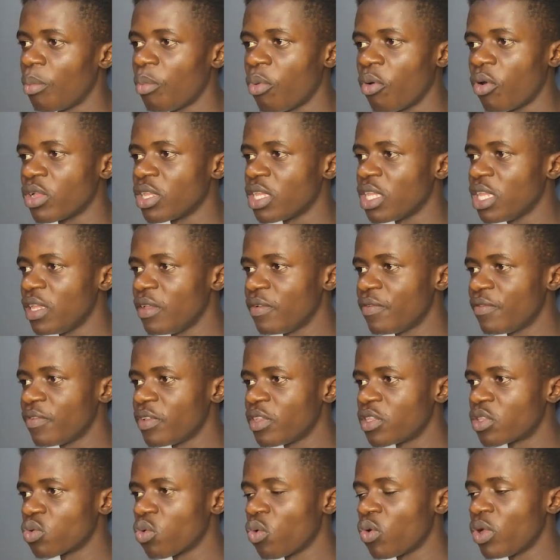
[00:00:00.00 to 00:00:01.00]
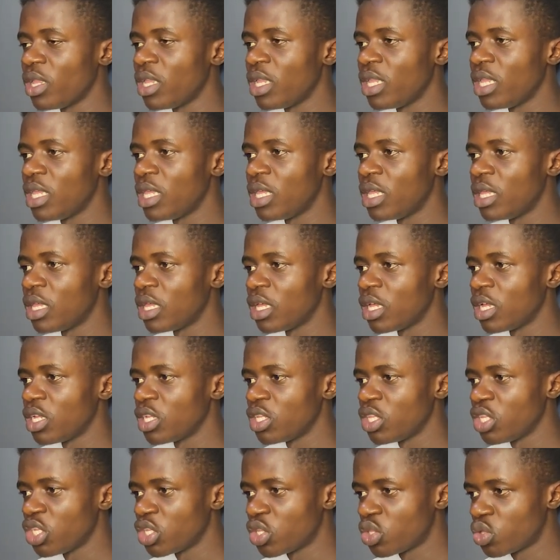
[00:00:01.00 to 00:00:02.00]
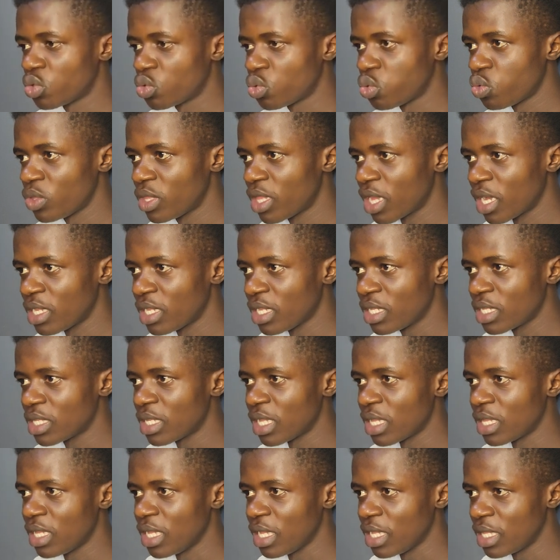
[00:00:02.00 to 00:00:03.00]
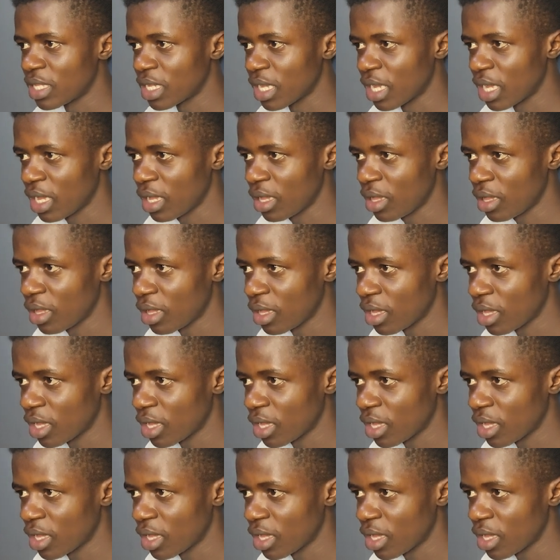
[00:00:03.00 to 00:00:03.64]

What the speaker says: But if it's only these two that needs the data,